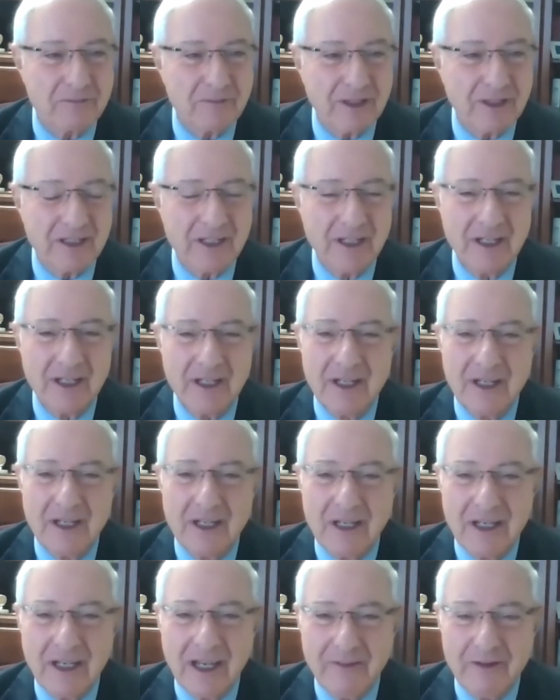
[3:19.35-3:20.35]
But
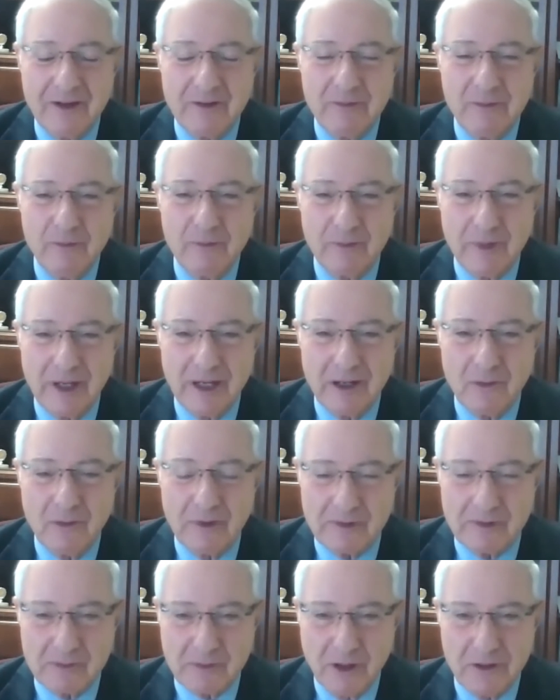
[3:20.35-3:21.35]
every mayor
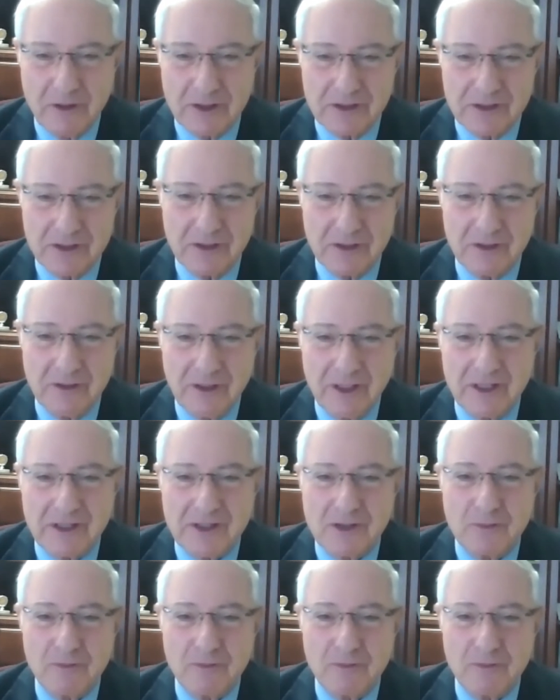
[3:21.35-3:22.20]
we've spoken to has